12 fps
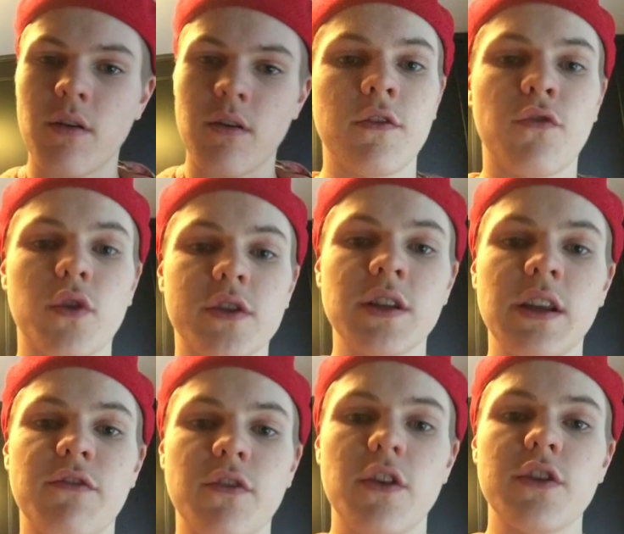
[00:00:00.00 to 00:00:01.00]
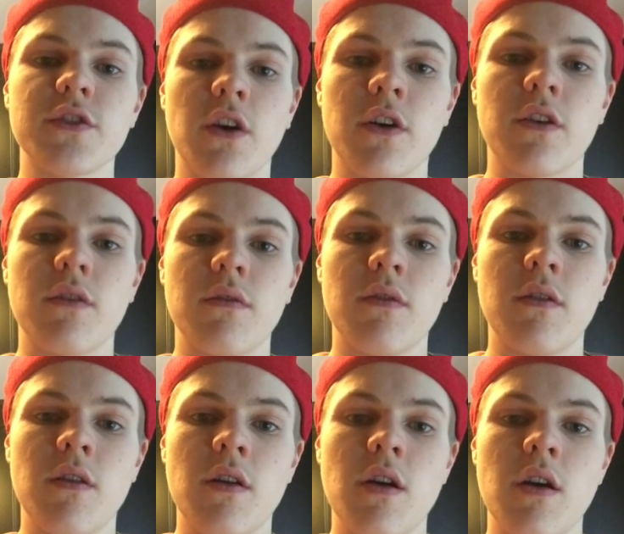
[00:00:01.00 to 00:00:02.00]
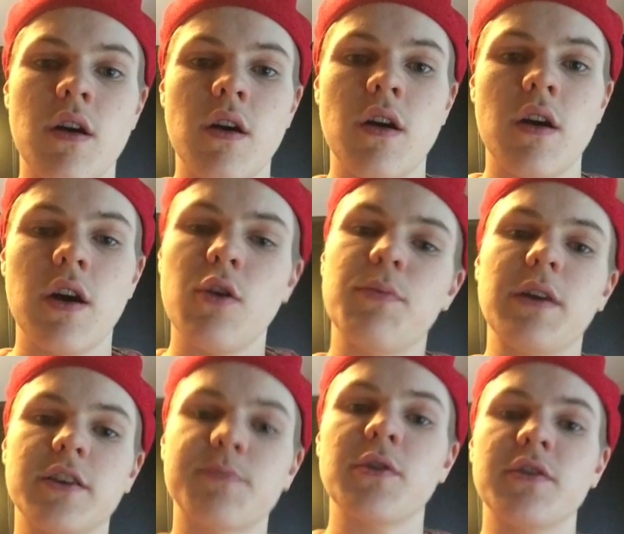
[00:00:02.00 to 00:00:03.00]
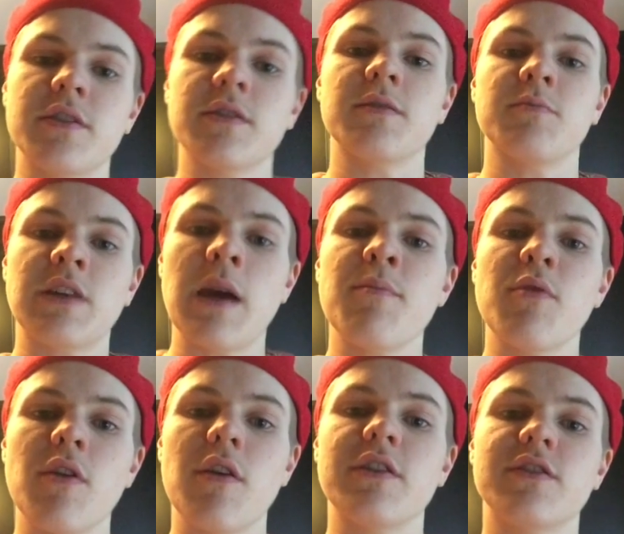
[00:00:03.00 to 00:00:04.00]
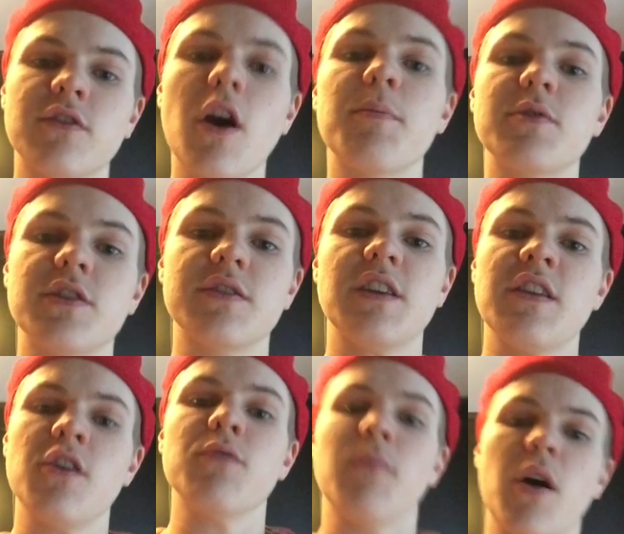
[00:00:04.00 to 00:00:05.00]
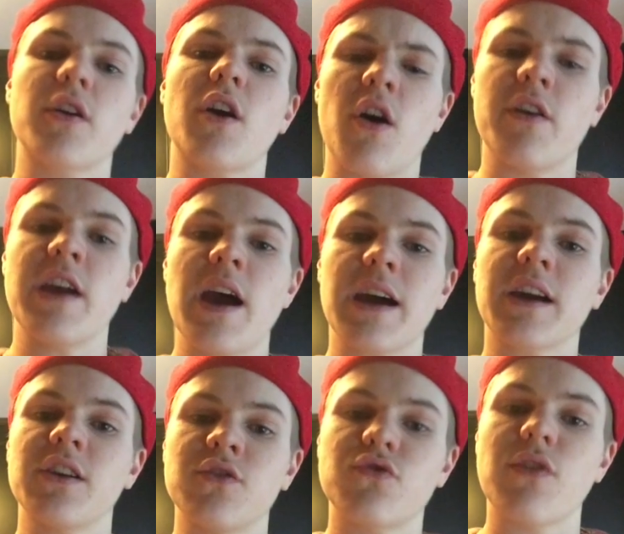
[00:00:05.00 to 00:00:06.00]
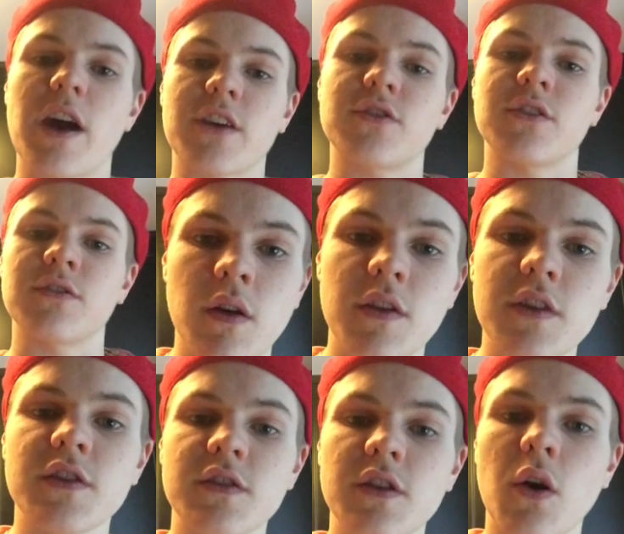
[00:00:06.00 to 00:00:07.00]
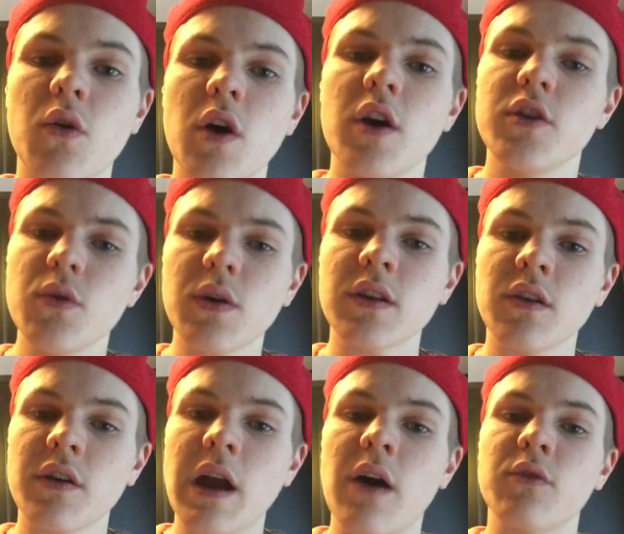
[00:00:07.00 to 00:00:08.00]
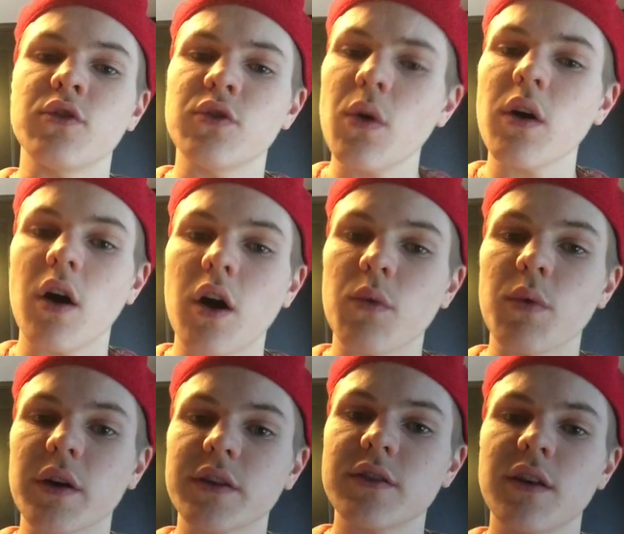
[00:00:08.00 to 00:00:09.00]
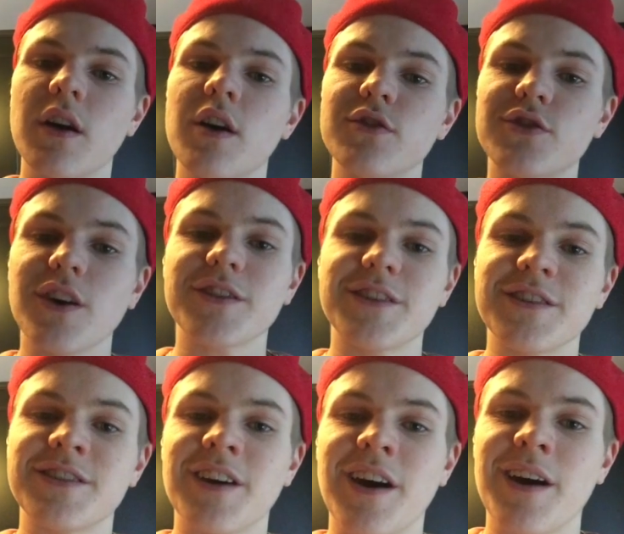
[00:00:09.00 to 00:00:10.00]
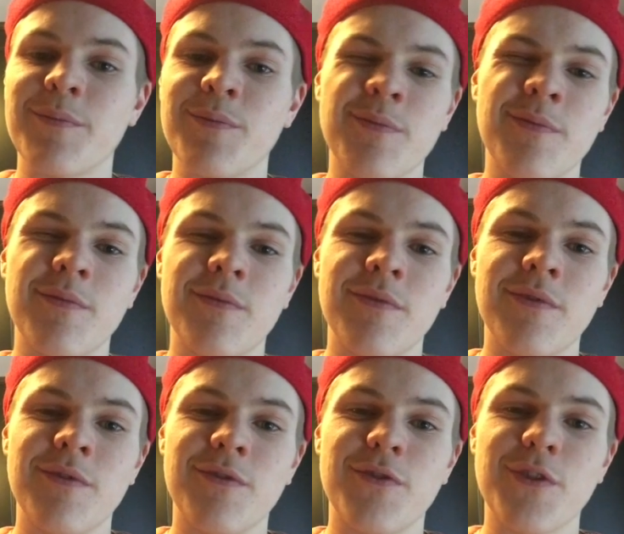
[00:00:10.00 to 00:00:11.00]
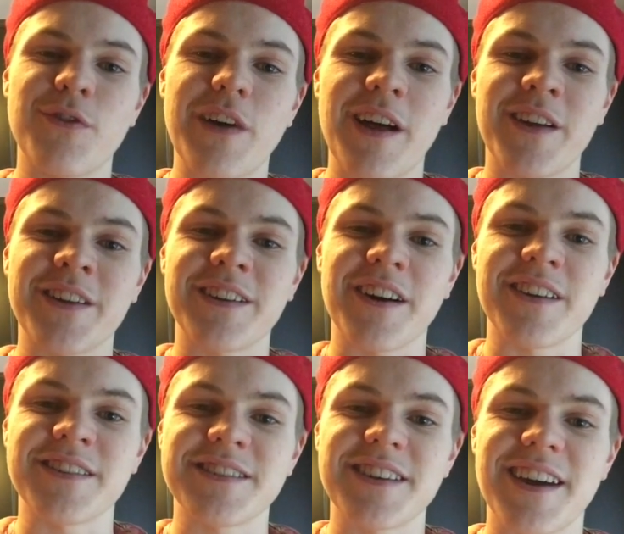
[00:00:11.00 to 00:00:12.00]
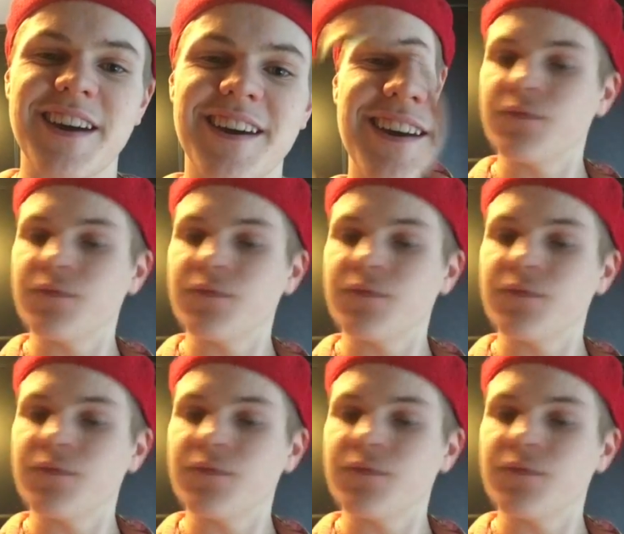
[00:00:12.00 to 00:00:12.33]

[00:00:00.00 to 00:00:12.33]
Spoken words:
Unfortunately for this heart, it will be experiencing some temporary stoppages in their MarCardiac contraction. This is so you can learn how your heart works just in time for Valentine's Day.